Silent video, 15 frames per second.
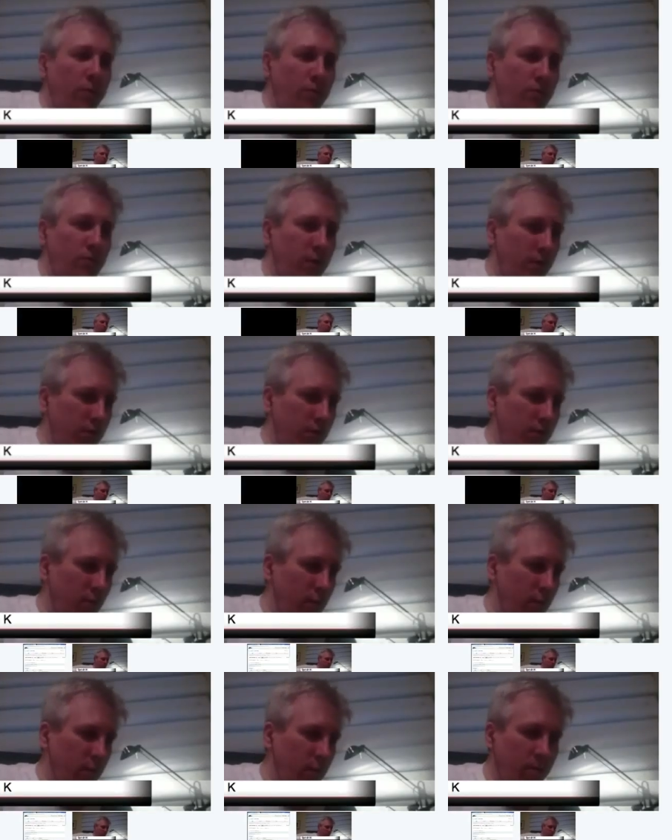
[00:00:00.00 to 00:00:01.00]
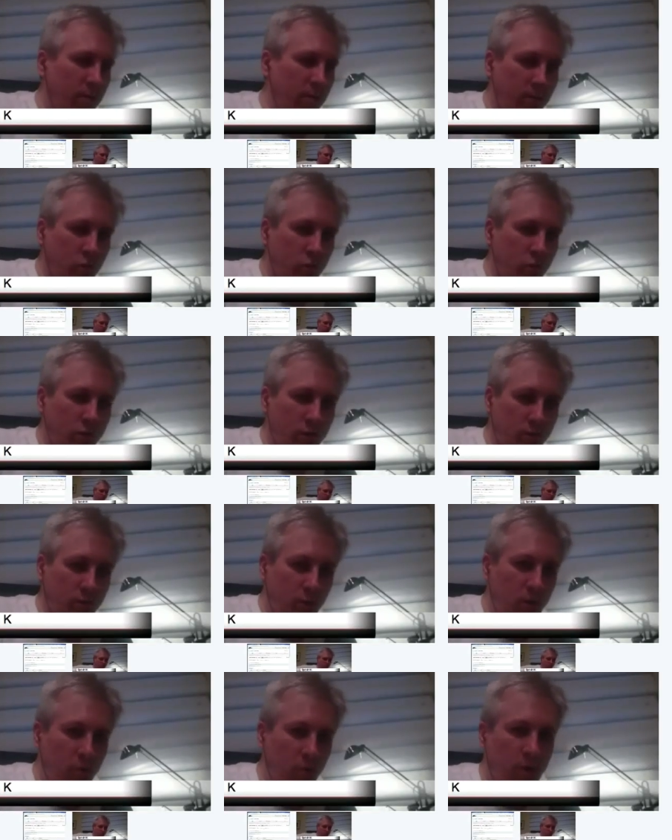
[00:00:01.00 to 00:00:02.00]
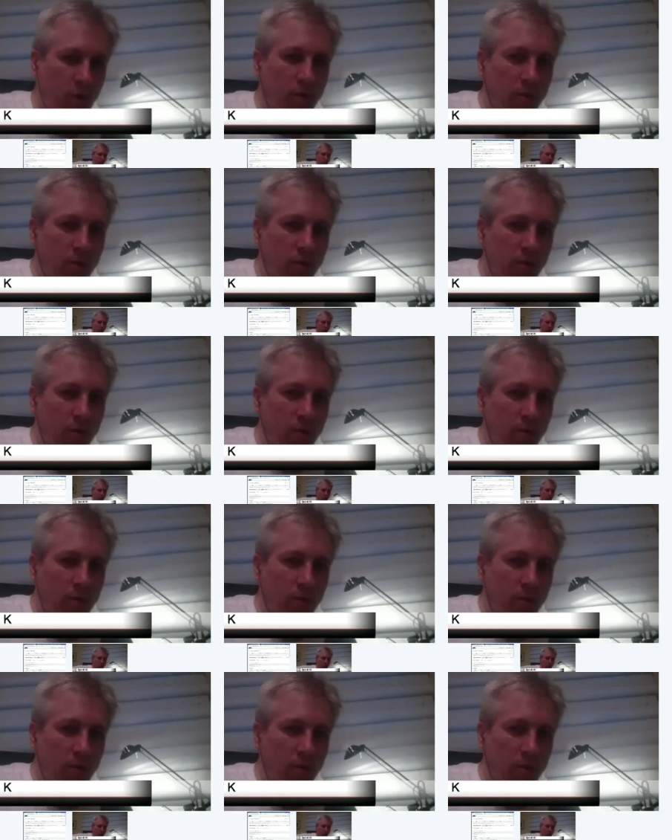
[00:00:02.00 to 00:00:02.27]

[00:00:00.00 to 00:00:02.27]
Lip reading: was trying to sell me on joining his pyramid.